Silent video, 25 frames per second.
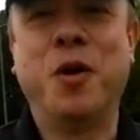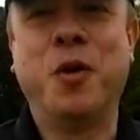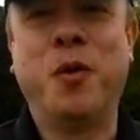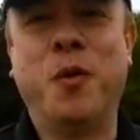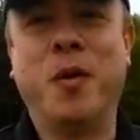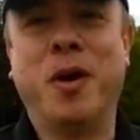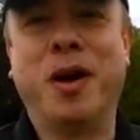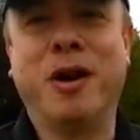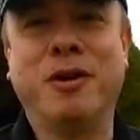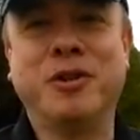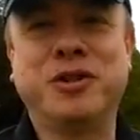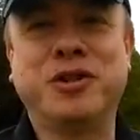
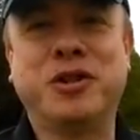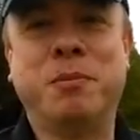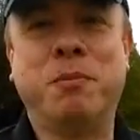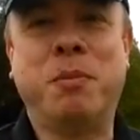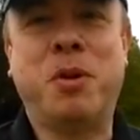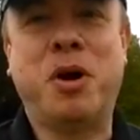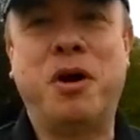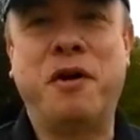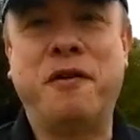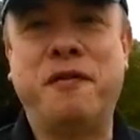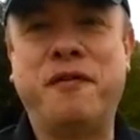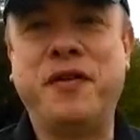where some
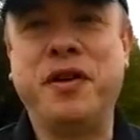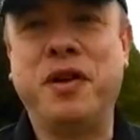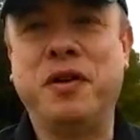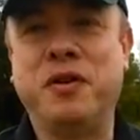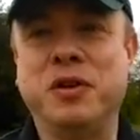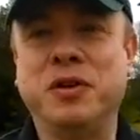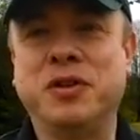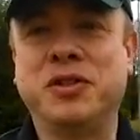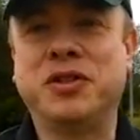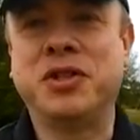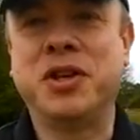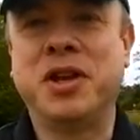ball
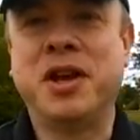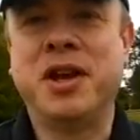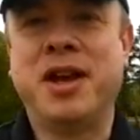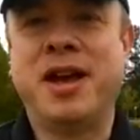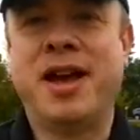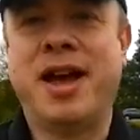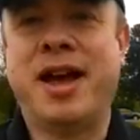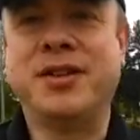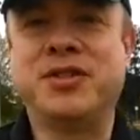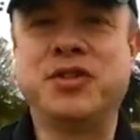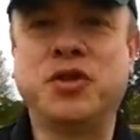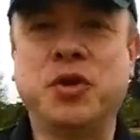fields
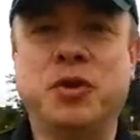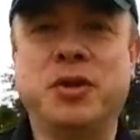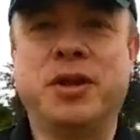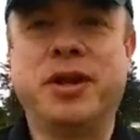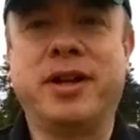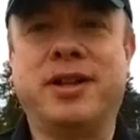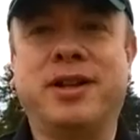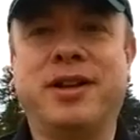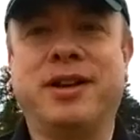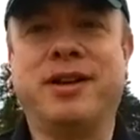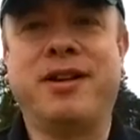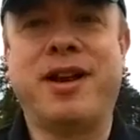had
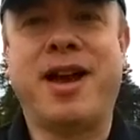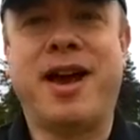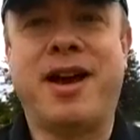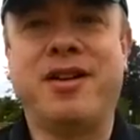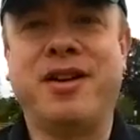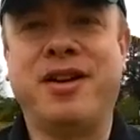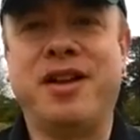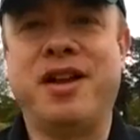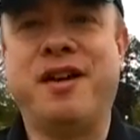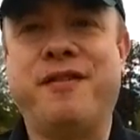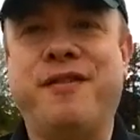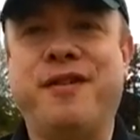certainly cleared
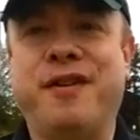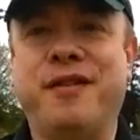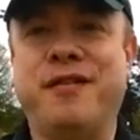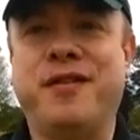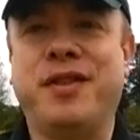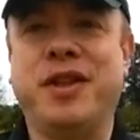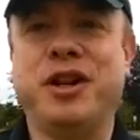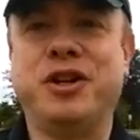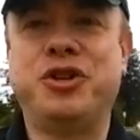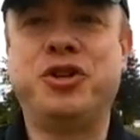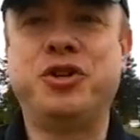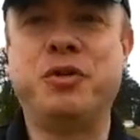out enough
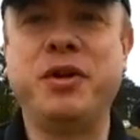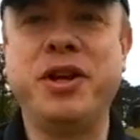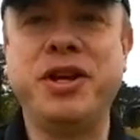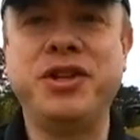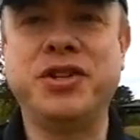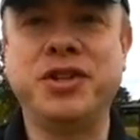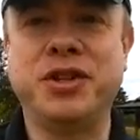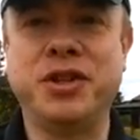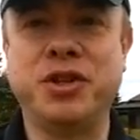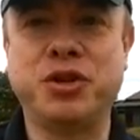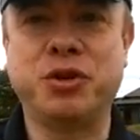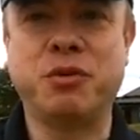of the
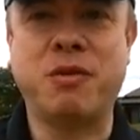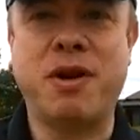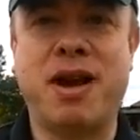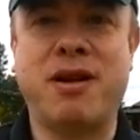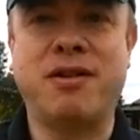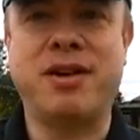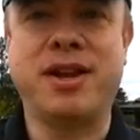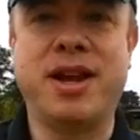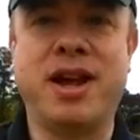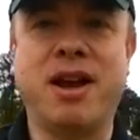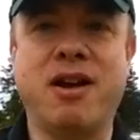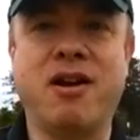trees in the
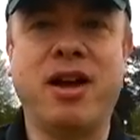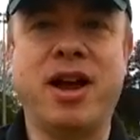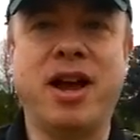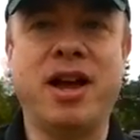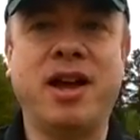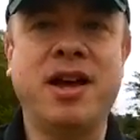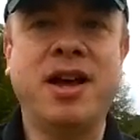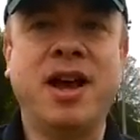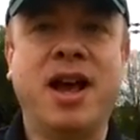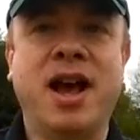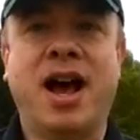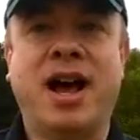surrounding
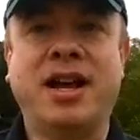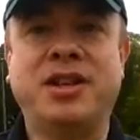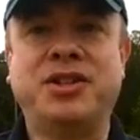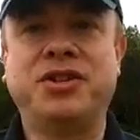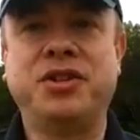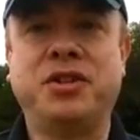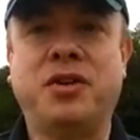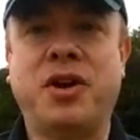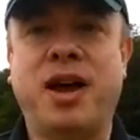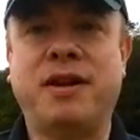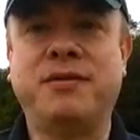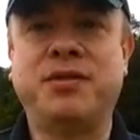area. I
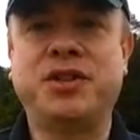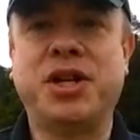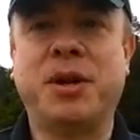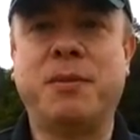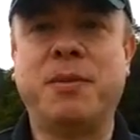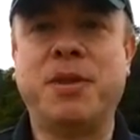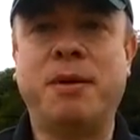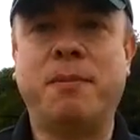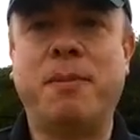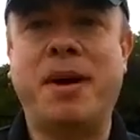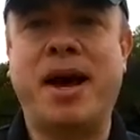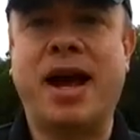still have
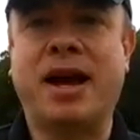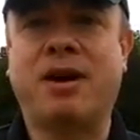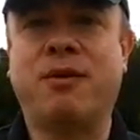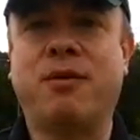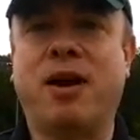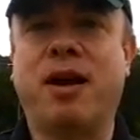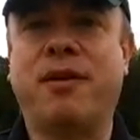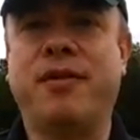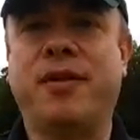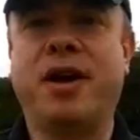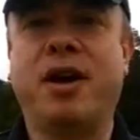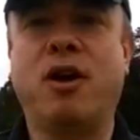some of the
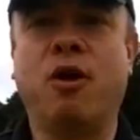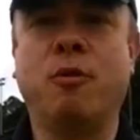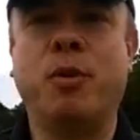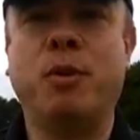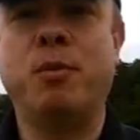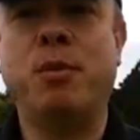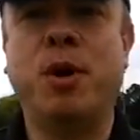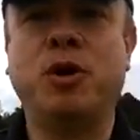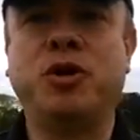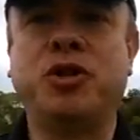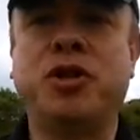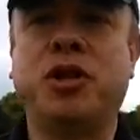background there,
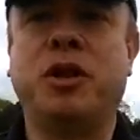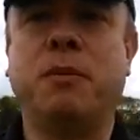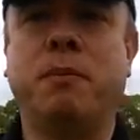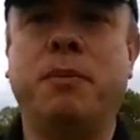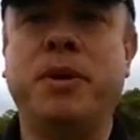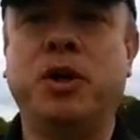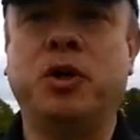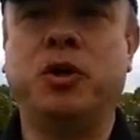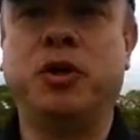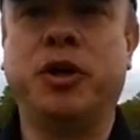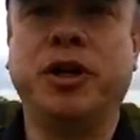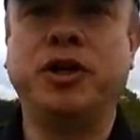but most of the
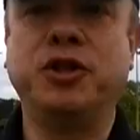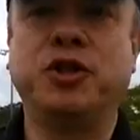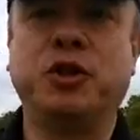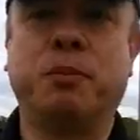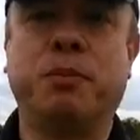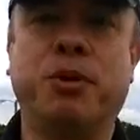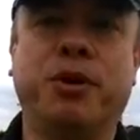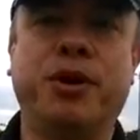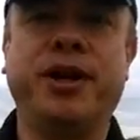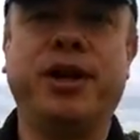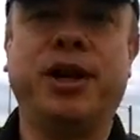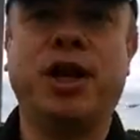buildings
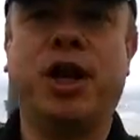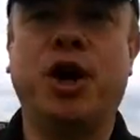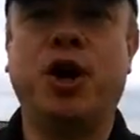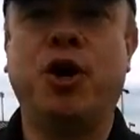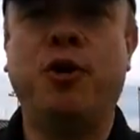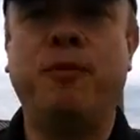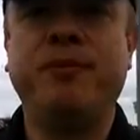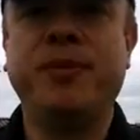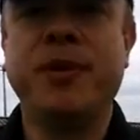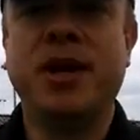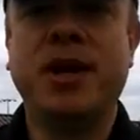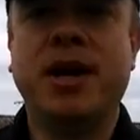are pretty
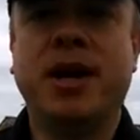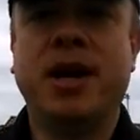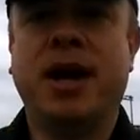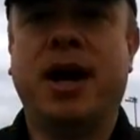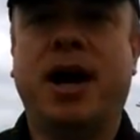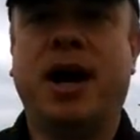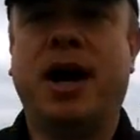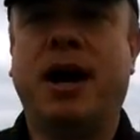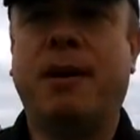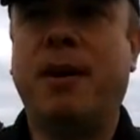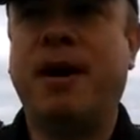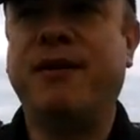low.
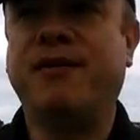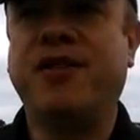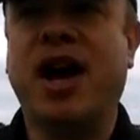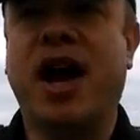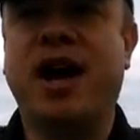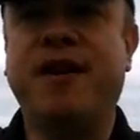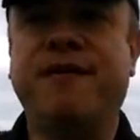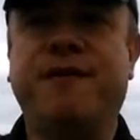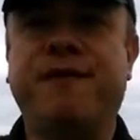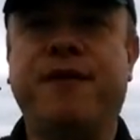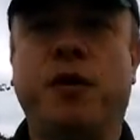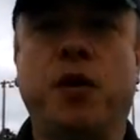I've
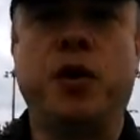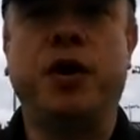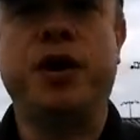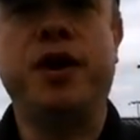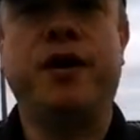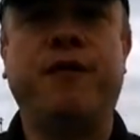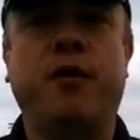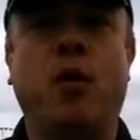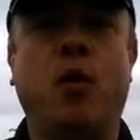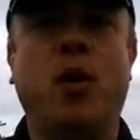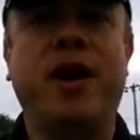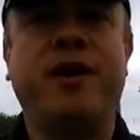gotten far
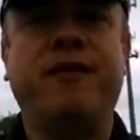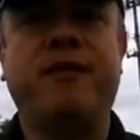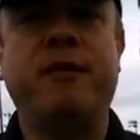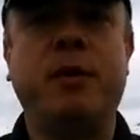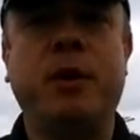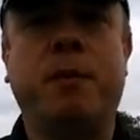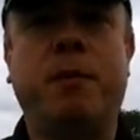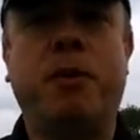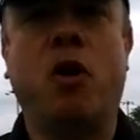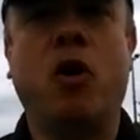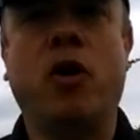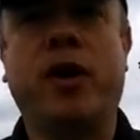enough away
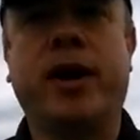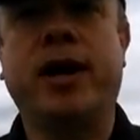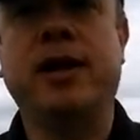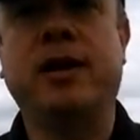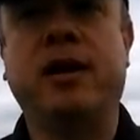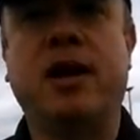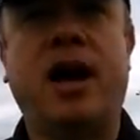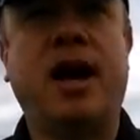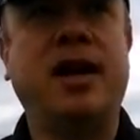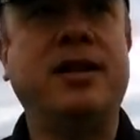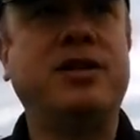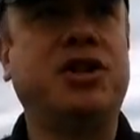from the parking
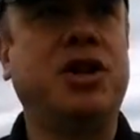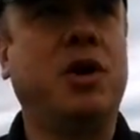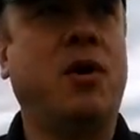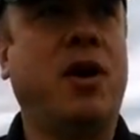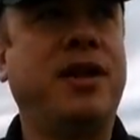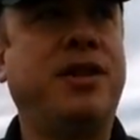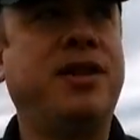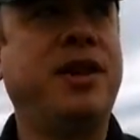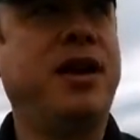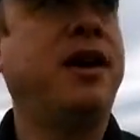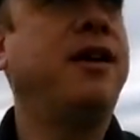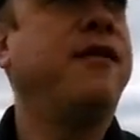lot, so
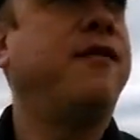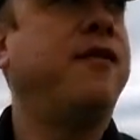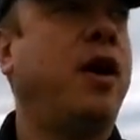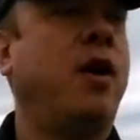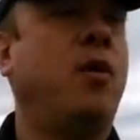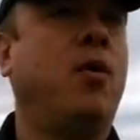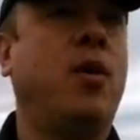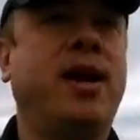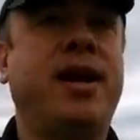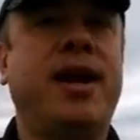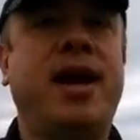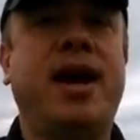I think if
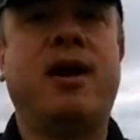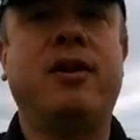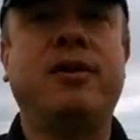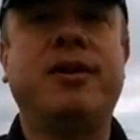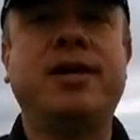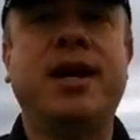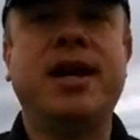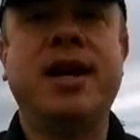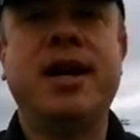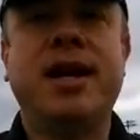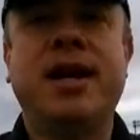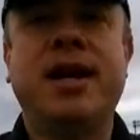I went out